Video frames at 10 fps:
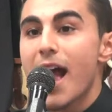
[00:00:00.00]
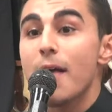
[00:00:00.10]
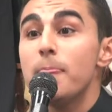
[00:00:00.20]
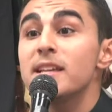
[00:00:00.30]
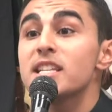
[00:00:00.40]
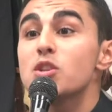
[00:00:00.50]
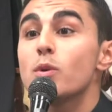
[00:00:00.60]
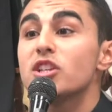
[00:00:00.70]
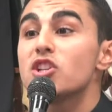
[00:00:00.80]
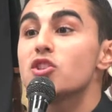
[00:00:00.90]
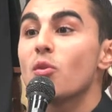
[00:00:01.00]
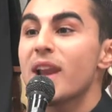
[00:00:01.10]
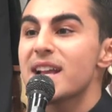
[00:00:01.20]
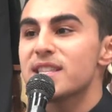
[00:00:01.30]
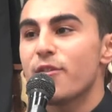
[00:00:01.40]
And this is what is known
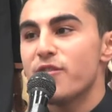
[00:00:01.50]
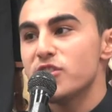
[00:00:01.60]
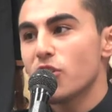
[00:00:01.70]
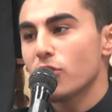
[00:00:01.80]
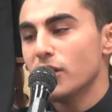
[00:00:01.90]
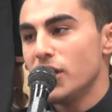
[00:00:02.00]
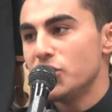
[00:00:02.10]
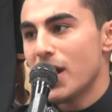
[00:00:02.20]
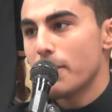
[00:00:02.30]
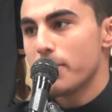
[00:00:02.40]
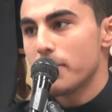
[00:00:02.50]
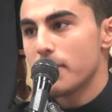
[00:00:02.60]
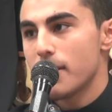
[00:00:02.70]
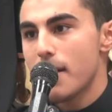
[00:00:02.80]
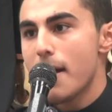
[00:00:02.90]
as the physical hijab.
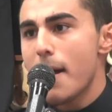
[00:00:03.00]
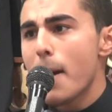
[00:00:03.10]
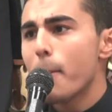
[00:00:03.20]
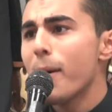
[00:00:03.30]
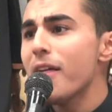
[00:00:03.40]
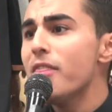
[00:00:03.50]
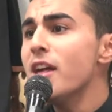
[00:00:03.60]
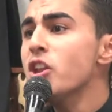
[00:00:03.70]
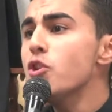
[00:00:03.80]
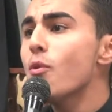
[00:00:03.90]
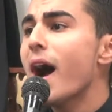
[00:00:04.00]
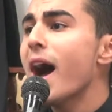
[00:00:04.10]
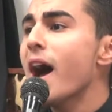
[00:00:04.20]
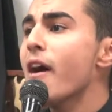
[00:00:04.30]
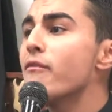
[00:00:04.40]
But then you
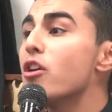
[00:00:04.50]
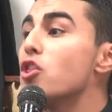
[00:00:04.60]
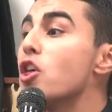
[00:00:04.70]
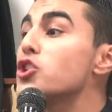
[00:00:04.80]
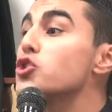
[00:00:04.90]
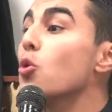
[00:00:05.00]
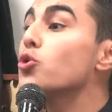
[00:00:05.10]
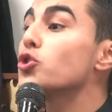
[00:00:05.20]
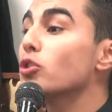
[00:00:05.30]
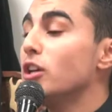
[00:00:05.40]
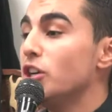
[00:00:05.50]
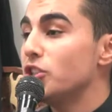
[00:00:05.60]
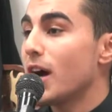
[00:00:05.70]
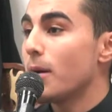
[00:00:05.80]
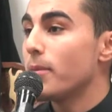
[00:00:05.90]
have the social
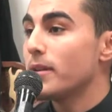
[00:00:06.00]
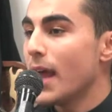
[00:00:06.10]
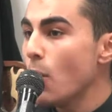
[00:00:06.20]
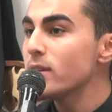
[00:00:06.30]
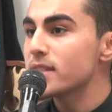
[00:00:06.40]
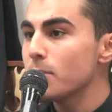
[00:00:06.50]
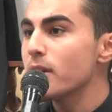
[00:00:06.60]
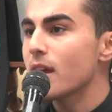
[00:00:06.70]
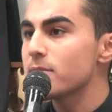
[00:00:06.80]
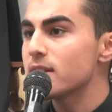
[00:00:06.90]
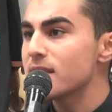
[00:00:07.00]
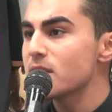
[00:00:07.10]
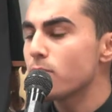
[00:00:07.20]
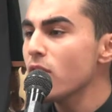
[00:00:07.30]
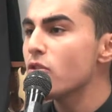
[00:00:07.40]
hijab. Now when somebody comes and
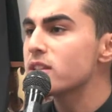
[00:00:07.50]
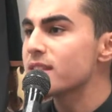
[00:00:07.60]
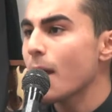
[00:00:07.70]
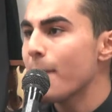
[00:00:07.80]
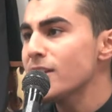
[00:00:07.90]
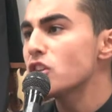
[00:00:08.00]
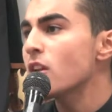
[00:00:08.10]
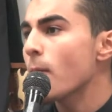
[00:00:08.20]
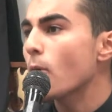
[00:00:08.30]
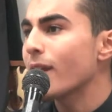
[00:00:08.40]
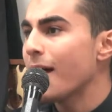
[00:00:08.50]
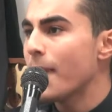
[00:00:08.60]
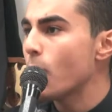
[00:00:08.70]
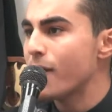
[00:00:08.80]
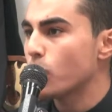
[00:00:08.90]
says, brother, it's not mentioned in the Quran
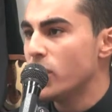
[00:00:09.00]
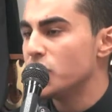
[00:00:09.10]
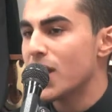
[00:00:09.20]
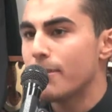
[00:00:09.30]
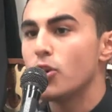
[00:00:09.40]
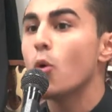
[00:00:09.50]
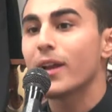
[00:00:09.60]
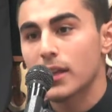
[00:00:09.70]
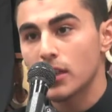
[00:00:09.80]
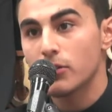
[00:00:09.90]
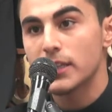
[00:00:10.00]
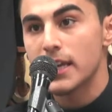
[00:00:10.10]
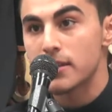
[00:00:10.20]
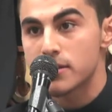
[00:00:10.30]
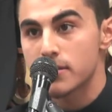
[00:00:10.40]
that we have to wear hijab. No, it clearly
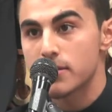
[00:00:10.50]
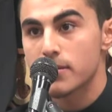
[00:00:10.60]
is.